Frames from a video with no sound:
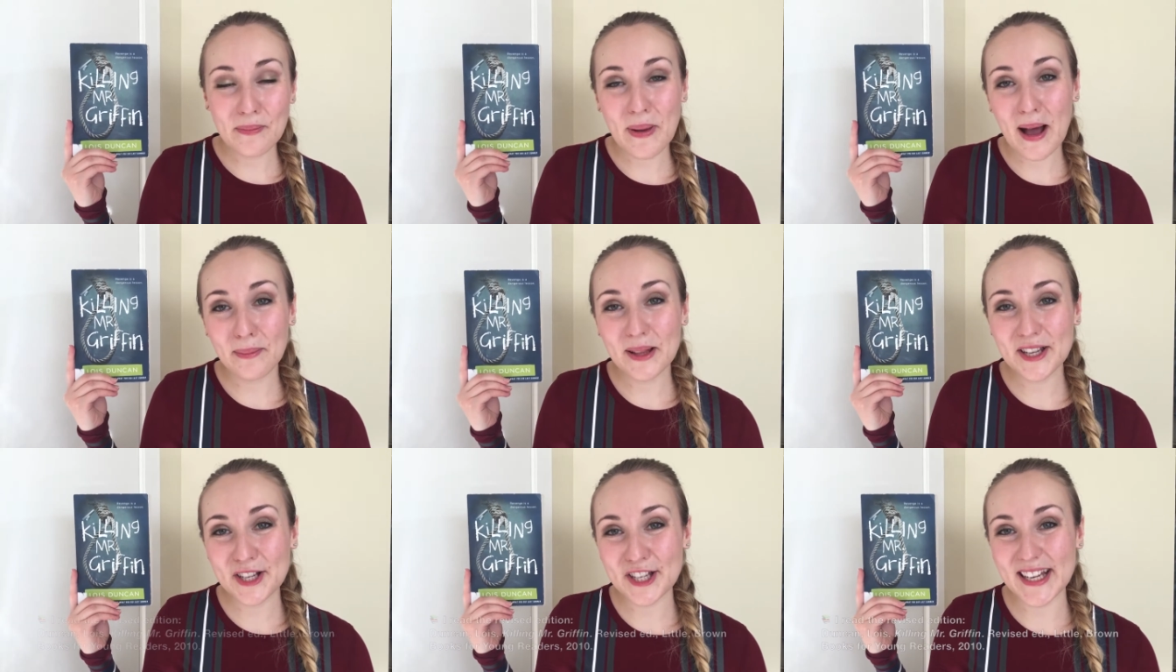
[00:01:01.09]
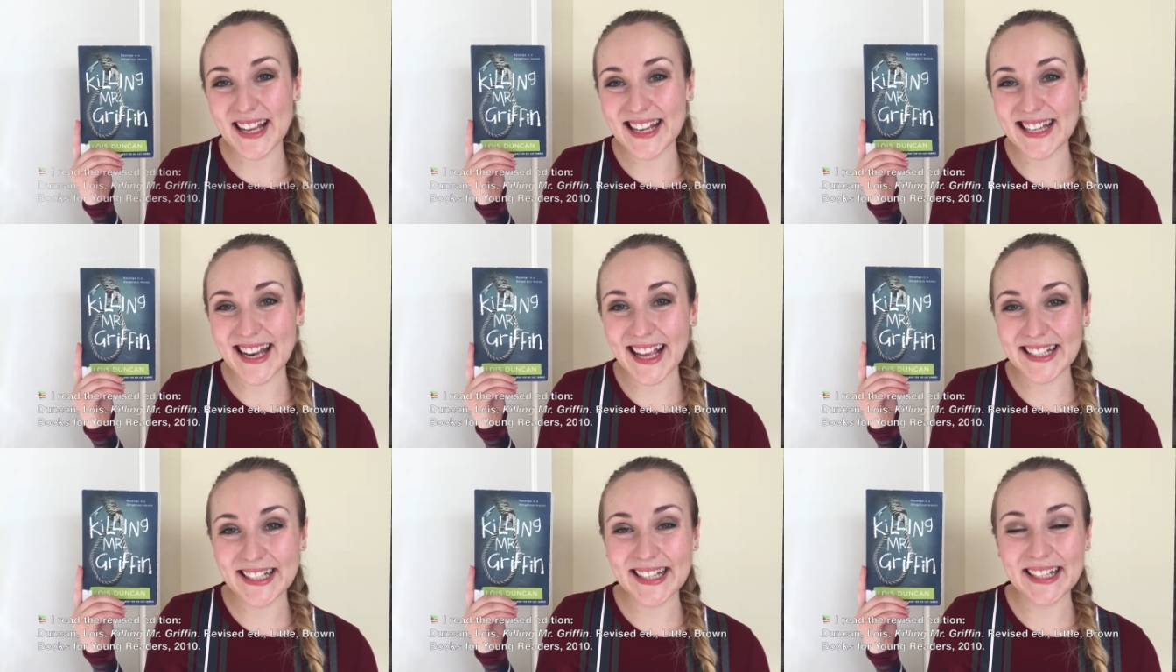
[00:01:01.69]
published in
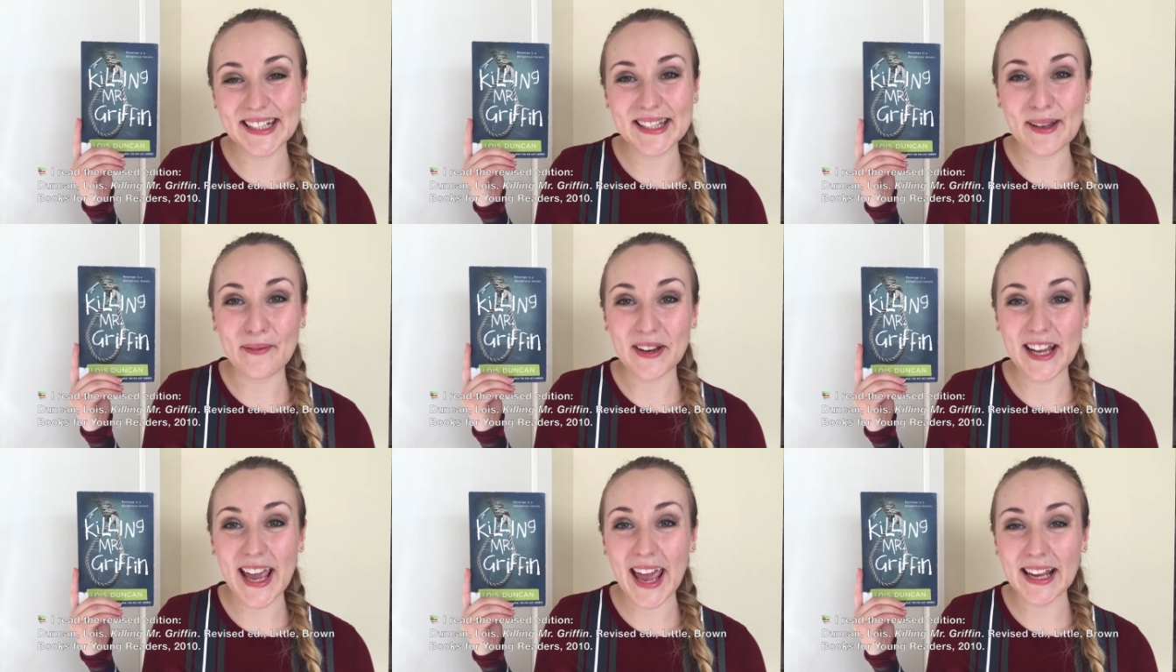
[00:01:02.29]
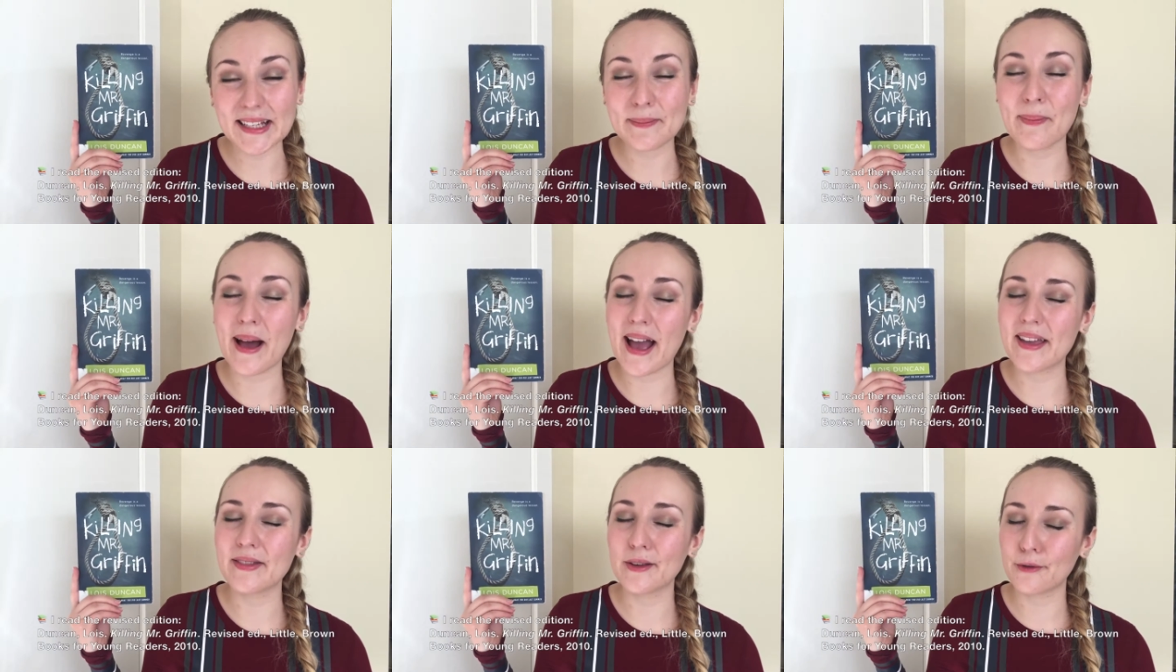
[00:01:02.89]
1978
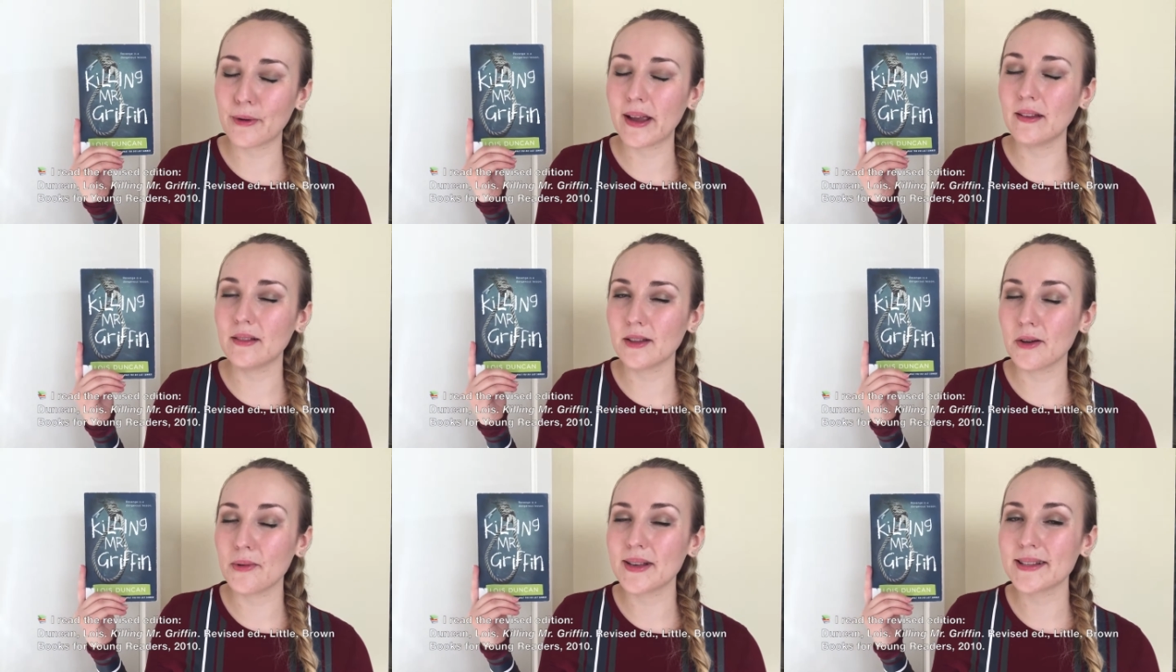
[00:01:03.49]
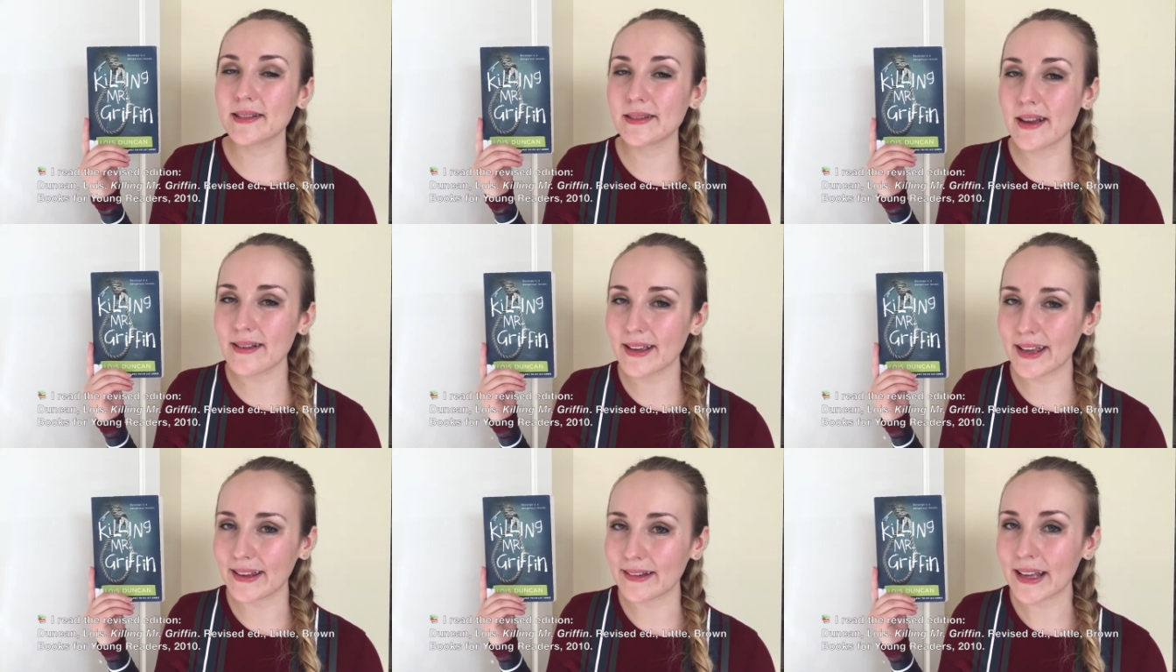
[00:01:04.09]
by the great Lois
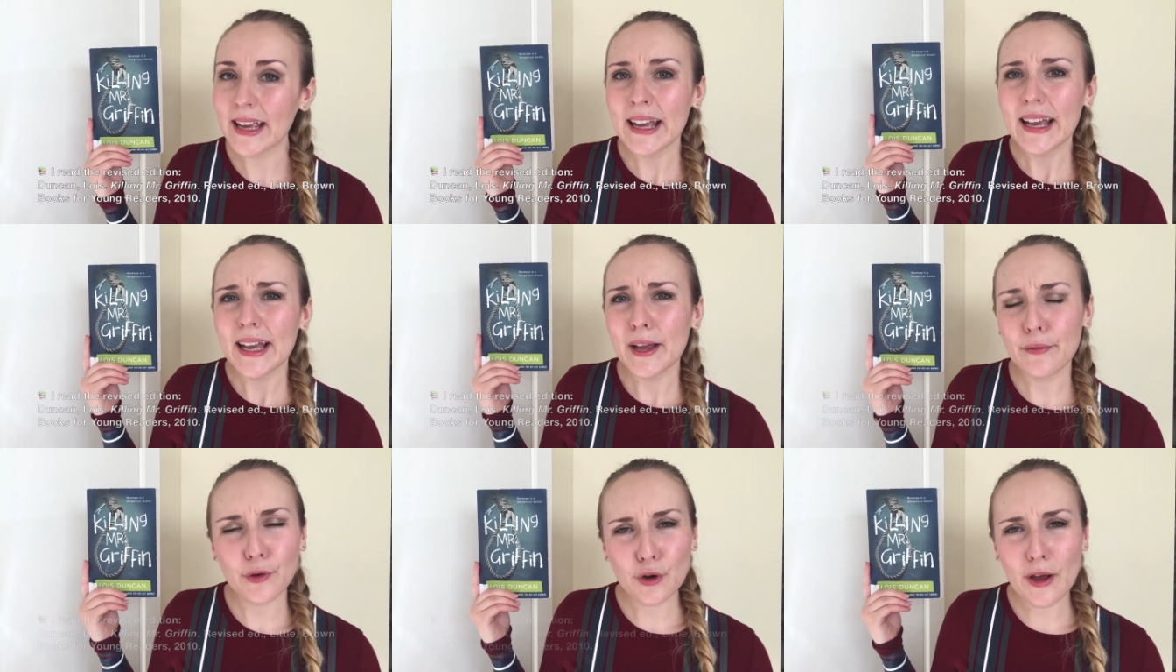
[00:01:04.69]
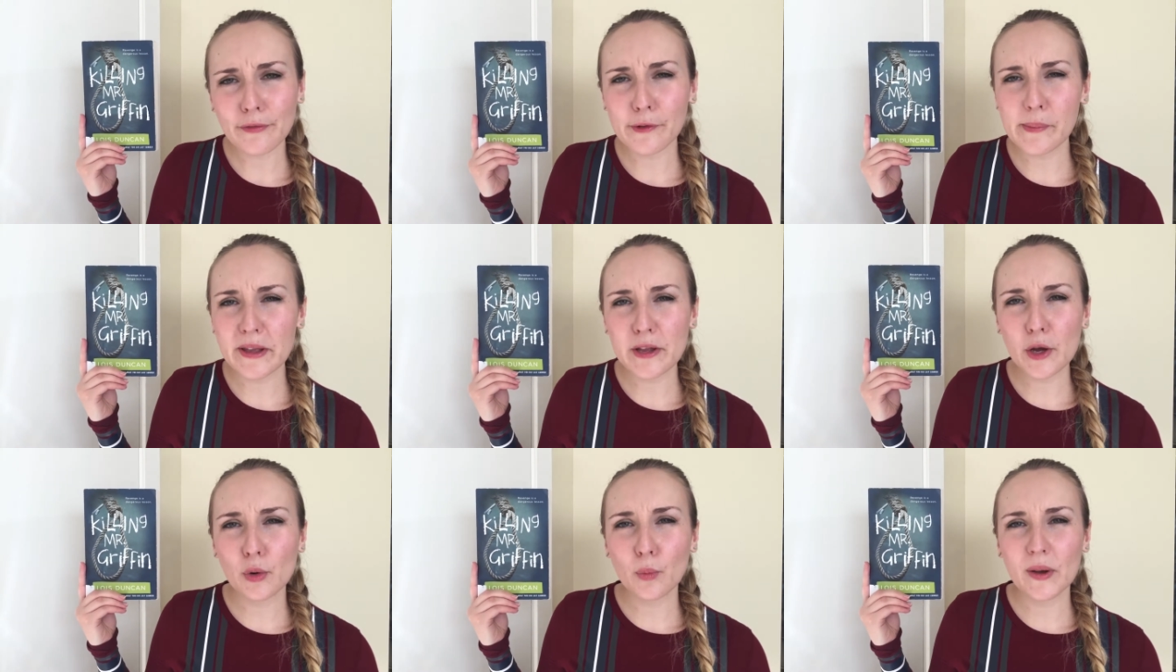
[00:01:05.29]
Duncan. If you're not
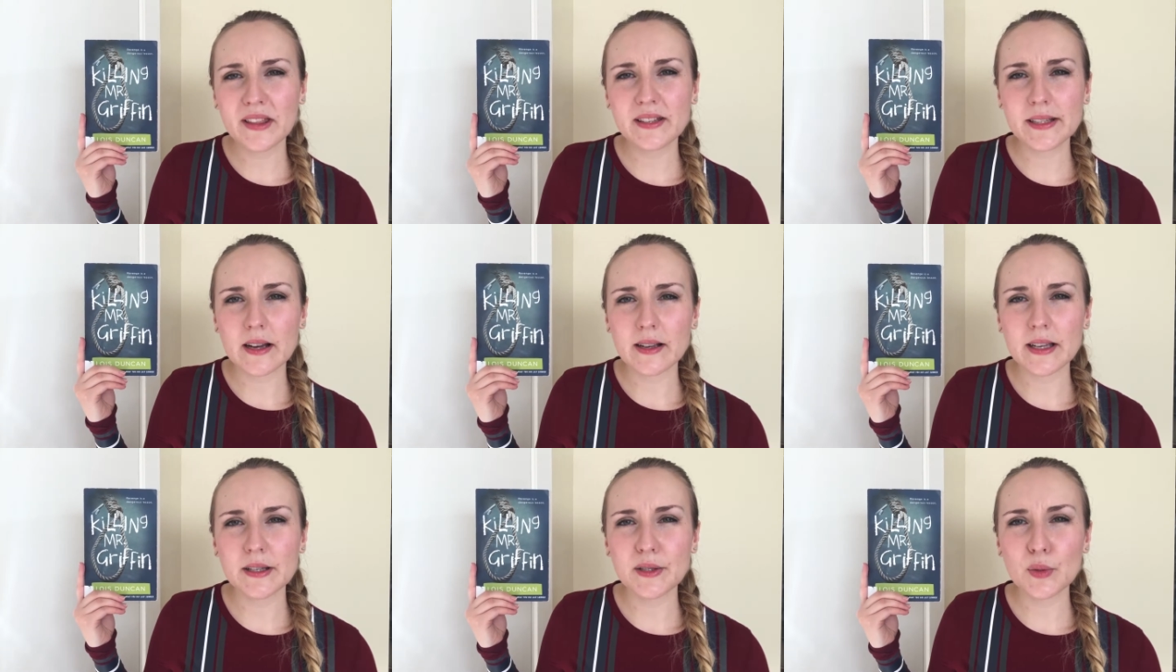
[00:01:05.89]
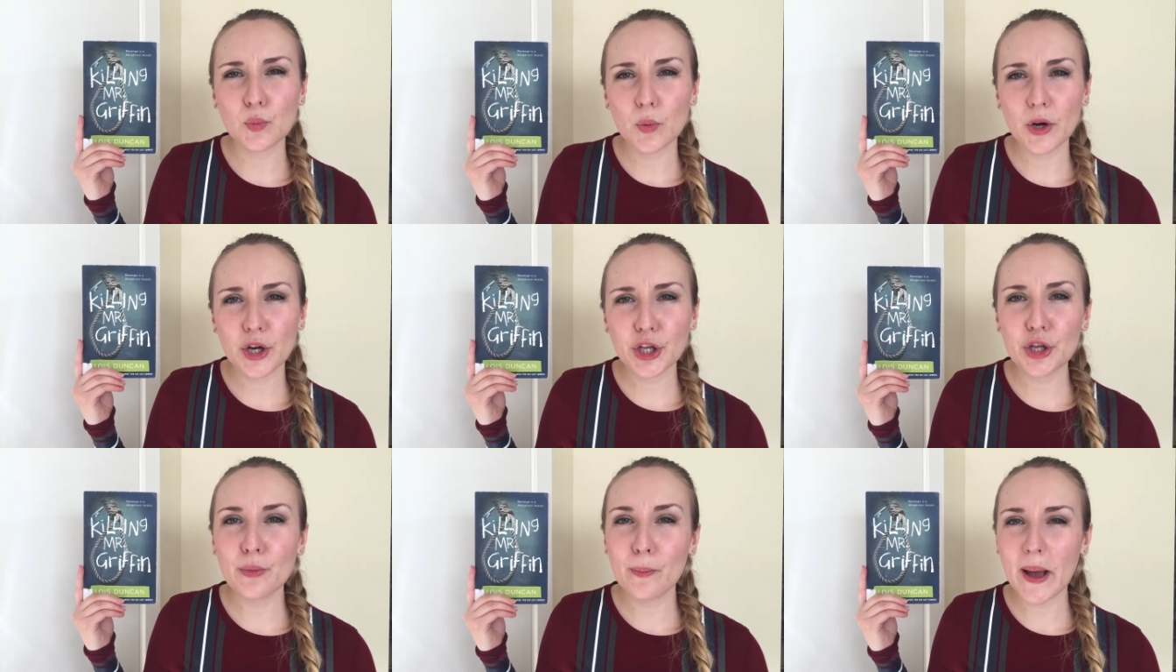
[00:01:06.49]
familiar with Duncan's
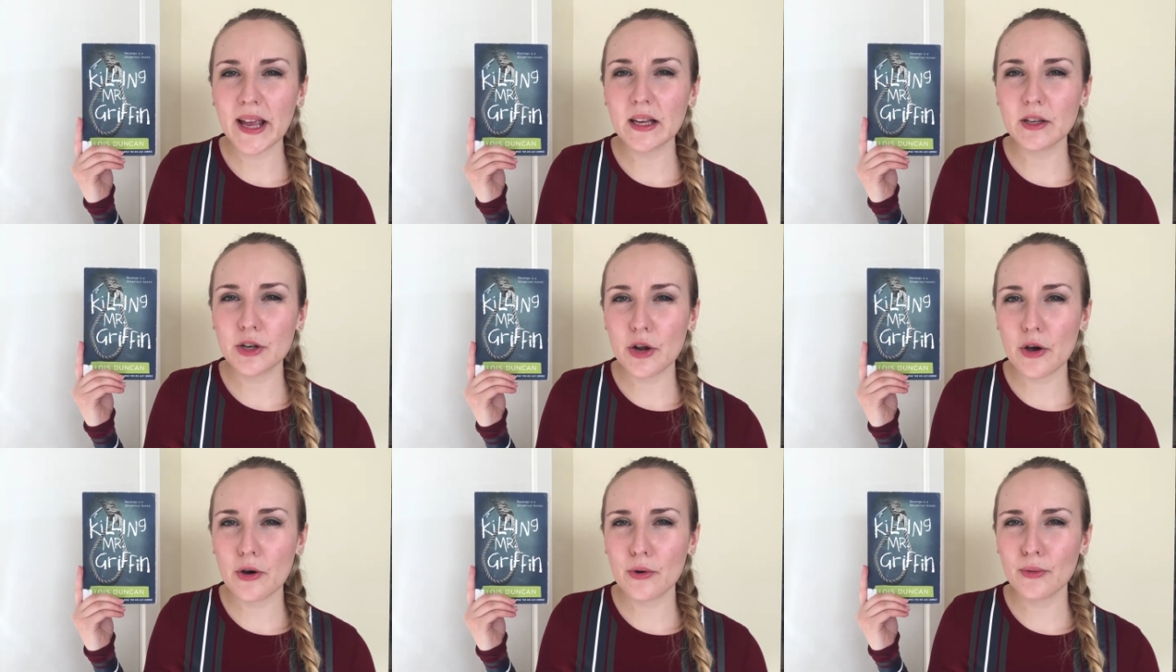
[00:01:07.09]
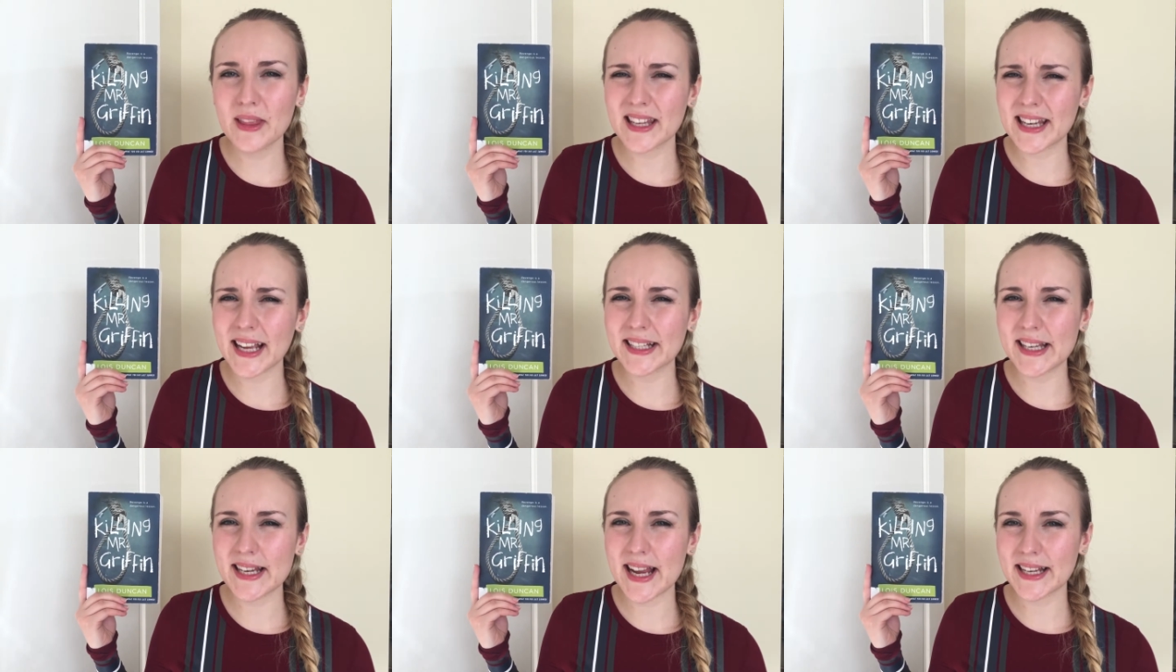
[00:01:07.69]
work, you might know the
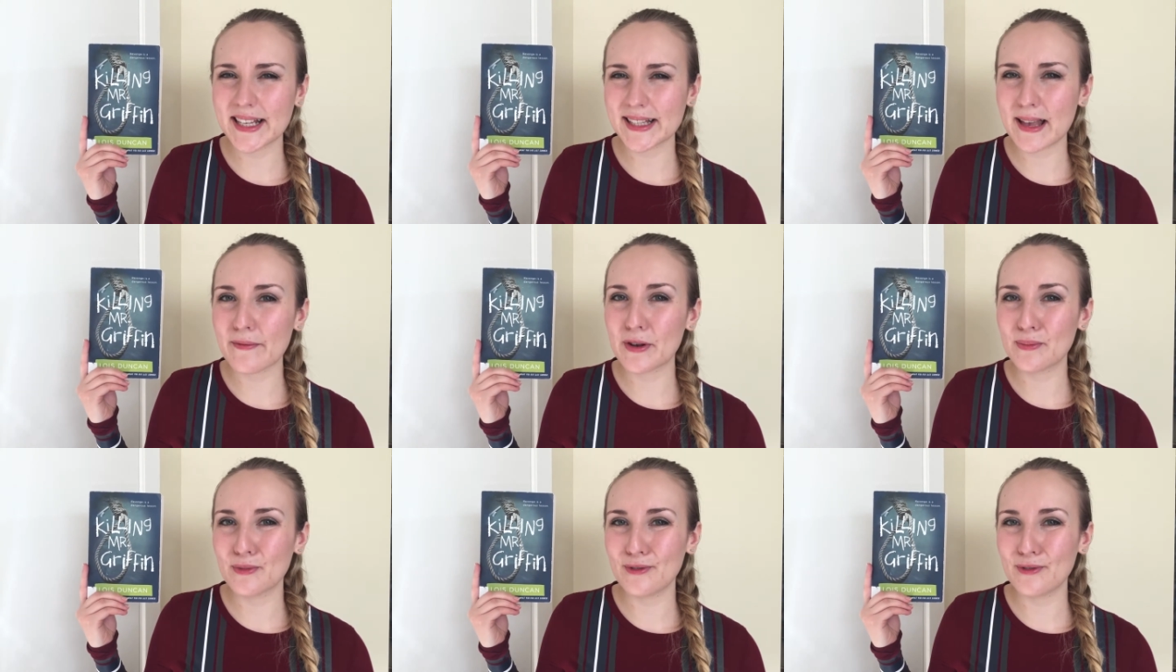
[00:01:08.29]
1997